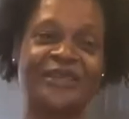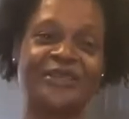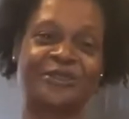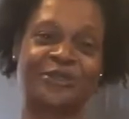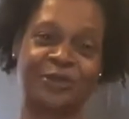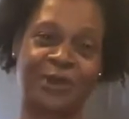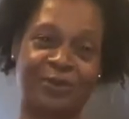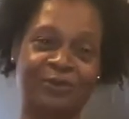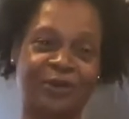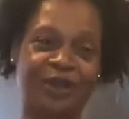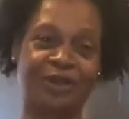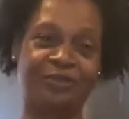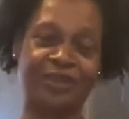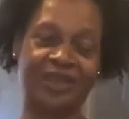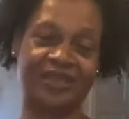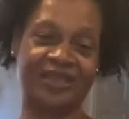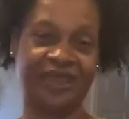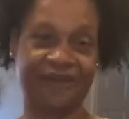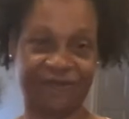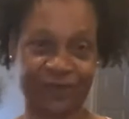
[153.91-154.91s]
so I'm gonna
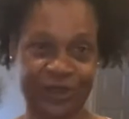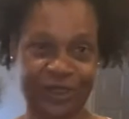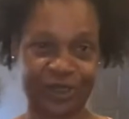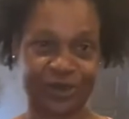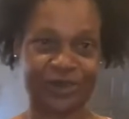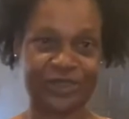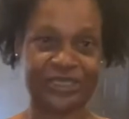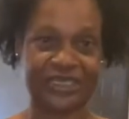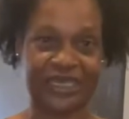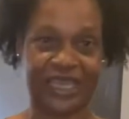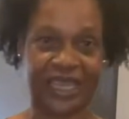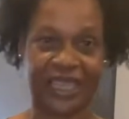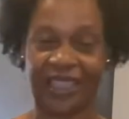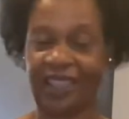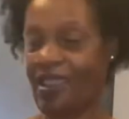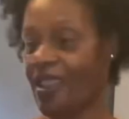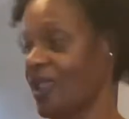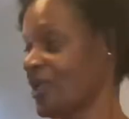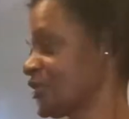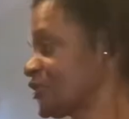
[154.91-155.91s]
make that for dinner tonight.
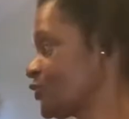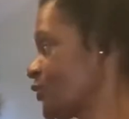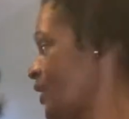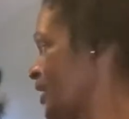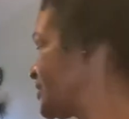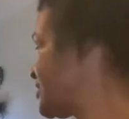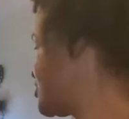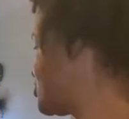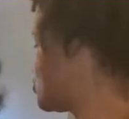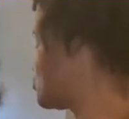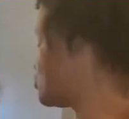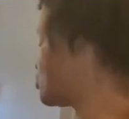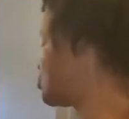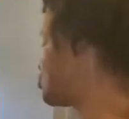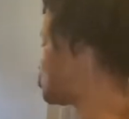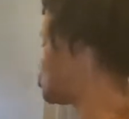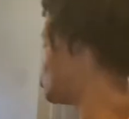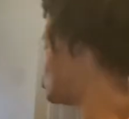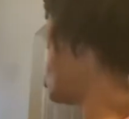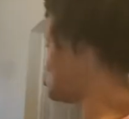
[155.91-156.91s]
So guys, I just wanna
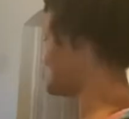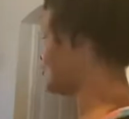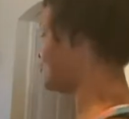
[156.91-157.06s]
show you a